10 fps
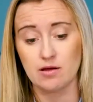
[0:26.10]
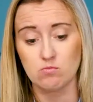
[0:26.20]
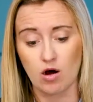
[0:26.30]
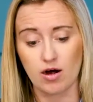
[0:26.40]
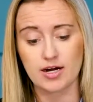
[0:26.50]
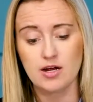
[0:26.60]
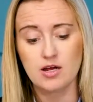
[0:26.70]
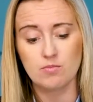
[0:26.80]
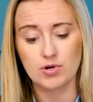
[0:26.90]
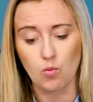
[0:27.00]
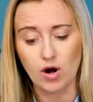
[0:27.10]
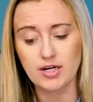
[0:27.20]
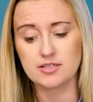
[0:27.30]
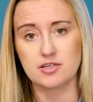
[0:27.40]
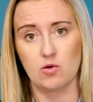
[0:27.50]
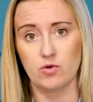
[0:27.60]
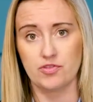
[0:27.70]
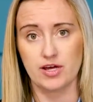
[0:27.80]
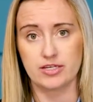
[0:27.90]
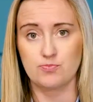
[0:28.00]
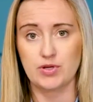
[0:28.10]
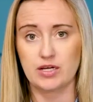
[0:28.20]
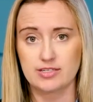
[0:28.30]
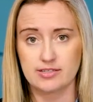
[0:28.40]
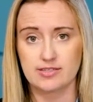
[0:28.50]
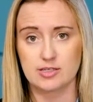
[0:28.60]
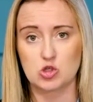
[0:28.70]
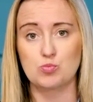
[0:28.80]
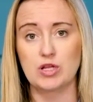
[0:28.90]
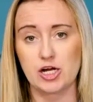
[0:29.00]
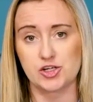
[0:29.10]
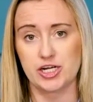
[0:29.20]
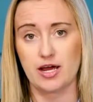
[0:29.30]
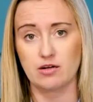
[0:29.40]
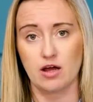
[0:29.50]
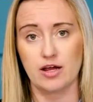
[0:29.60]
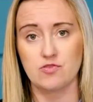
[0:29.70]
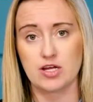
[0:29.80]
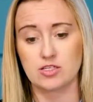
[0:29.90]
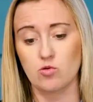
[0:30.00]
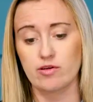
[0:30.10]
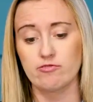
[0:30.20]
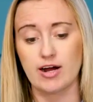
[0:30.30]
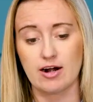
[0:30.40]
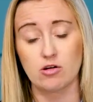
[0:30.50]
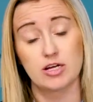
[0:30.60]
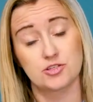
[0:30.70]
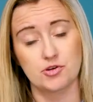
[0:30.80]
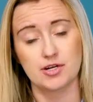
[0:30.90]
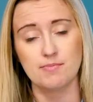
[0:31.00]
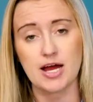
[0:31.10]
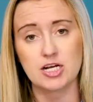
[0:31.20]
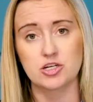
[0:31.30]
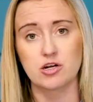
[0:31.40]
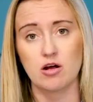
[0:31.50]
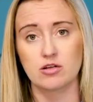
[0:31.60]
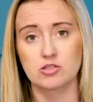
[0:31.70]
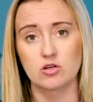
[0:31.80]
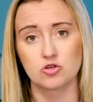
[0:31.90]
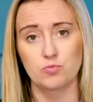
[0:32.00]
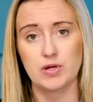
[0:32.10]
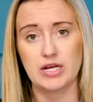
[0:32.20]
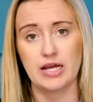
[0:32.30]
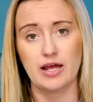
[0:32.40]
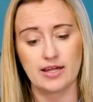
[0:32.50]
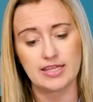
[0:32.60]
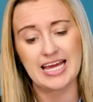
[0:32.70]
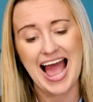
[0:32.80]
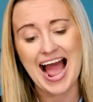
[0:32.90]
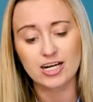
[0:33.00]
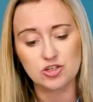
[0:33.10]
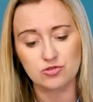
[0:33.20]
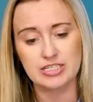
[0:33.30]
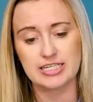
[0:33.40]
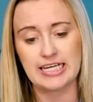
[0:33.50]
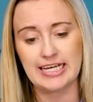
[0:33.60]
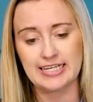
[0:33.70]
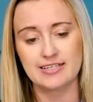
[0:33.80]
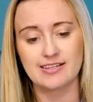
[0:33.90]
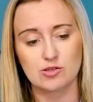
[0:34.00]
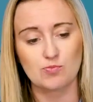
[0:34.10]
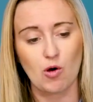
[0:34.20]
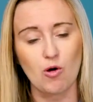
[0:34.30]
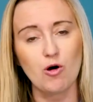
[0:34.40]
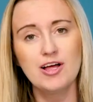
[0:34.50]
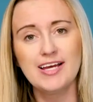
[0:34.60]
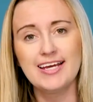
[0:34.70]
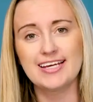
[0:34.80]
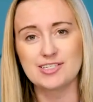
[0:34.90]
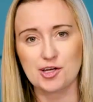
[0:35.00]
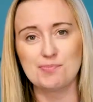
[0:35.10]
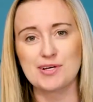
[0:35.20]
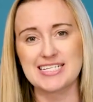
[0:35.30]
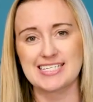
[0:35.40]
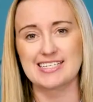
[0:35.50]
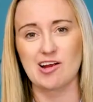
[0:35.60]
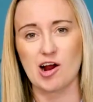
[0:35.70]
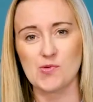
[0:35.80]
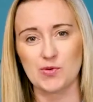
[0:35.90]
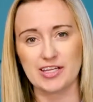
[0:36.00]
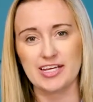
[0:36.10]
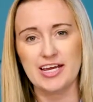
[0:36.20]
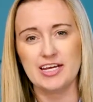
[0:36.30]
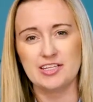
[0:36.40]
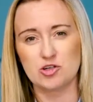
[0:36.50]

mark, but I wanted to start with this because it's a splashy headline that's going viral, as you can imagine, on social media. And I think actually digging into this poll is a good place to start with the